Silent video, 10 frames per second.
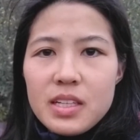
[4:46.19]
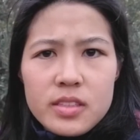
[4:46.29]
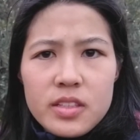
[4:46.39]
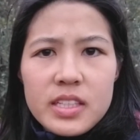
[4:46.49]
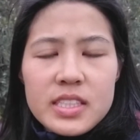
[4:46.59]

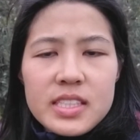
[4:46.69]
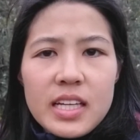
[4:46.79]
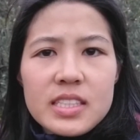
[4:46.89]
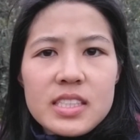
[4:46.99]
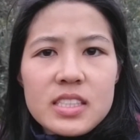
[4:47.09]
The
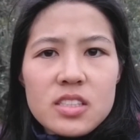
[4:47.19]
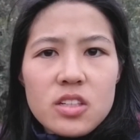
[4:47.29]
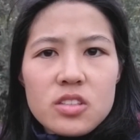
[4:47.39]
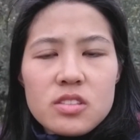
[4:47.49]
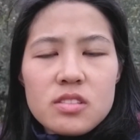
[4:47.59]
distance is
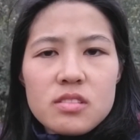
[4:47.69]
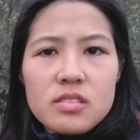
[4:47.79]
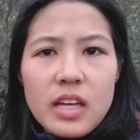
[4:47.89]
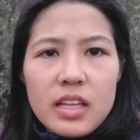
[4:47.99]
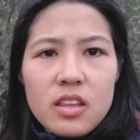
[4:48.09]
not
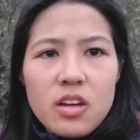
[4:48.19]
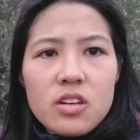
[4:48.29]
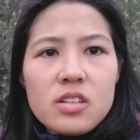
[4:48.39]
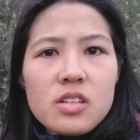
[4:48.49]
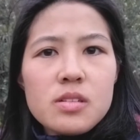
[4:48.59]
that
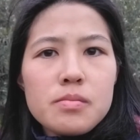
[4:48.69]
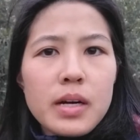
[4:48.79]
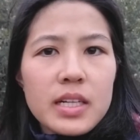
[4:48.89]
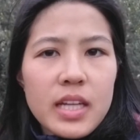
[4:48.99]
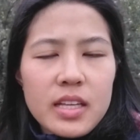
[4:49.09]
long,
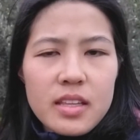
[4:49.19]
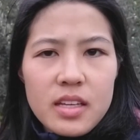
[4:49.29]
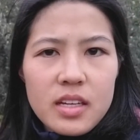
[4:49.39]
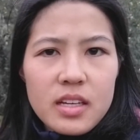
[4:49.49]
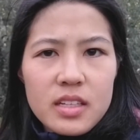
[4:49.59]
but I
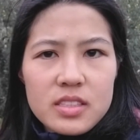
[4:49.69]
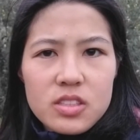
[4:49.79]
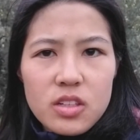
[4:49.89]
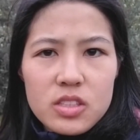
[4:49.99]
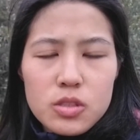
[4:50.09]
think it's
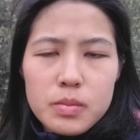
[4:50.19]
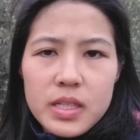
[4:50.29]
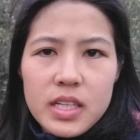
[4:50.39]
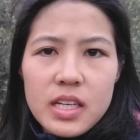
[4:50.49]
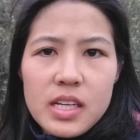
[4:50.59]
going to be
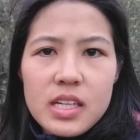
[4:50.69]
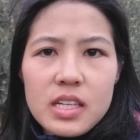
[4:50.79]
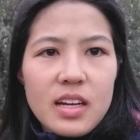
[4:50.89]
hilly.